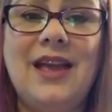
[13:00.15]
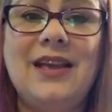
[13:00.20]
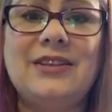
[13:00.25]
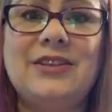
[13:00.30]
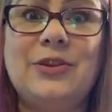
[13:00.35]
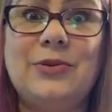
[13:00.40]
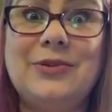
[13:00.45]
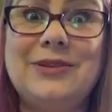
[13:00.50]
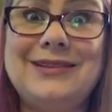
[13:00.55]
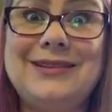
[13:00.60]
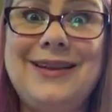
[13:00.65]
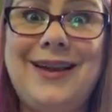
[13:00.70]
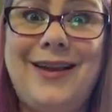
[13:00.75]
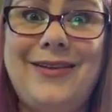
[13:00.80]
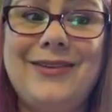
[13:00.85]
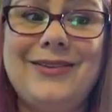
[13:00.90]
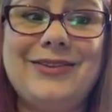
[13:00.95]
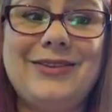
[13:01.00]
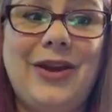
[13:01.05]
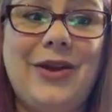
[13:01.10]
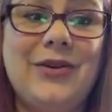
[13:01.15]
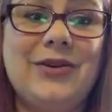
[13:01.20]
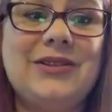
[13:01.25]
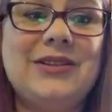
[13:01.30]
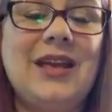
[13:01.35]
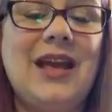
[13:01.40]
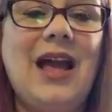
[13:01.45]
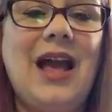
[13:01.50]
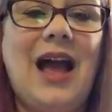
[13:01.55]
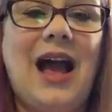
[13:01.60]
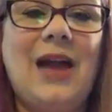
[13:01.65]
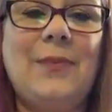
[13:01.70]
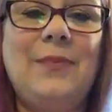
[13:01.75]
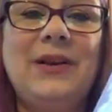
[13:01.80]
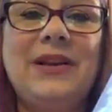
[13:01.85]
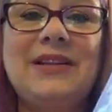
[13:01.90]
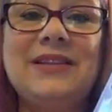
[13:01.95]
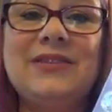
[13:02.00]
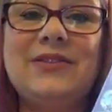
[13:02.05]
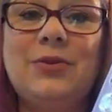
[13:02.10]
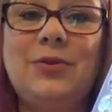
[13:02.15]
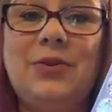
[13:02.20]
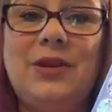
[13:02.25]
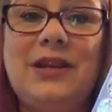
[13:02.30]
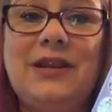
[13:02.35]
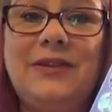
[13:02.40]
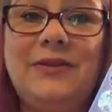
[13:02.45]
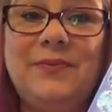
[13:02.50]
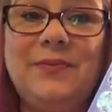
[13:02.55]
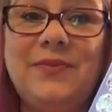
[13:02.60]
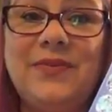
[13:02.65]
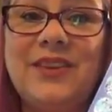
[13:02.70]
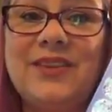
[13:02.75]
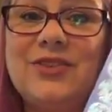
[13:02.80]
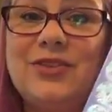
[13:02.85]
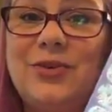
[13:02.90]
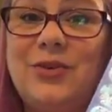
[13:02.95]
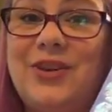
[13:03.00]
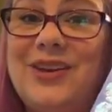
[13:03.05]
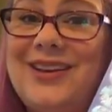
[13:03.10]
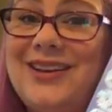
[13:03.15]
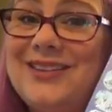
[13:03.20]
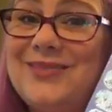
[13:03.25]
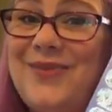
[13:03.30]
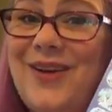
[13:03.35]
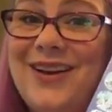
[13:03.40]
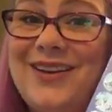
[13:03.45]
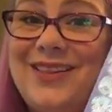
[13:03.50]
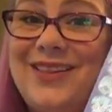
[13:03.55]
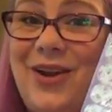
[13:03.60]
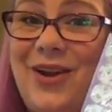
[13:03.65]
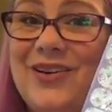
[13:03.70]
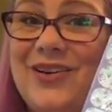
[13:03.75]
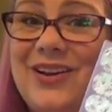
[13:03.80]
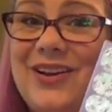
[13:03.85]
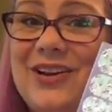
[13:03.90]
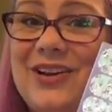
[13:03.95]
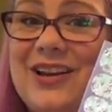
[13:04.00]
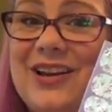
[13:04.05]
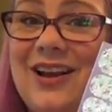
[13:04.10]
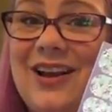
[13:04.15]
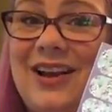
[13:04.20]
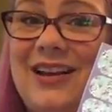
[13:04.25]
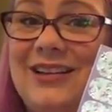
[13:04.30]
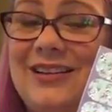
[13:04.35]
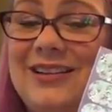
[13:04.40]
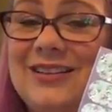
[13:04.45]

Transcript: So we'll see how this goes. I picked Serene. Serene is part of the Going, Going, Gone.